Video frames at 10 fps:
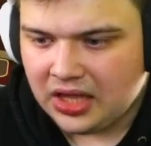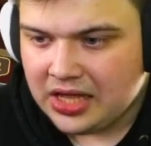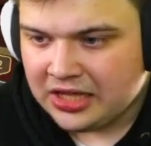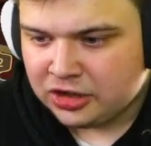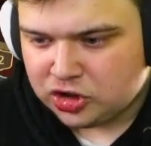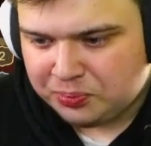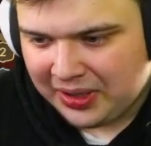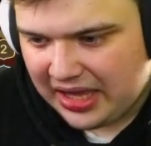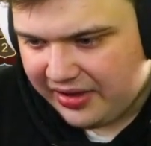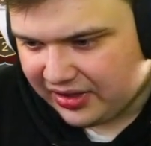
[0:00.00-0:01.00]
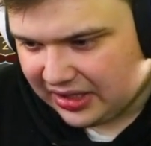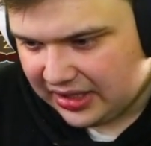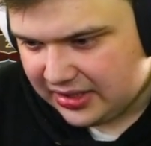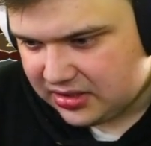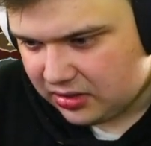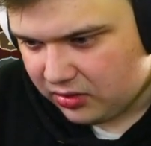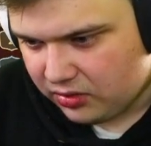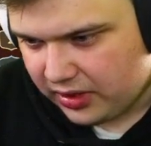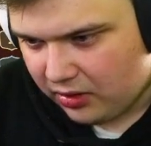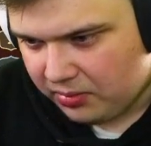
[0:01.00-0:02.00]
to split evenly. So
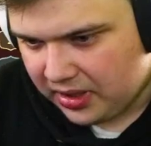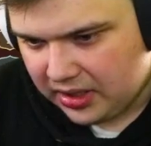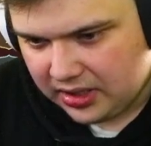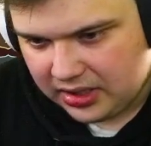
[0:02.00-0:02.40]
that'll be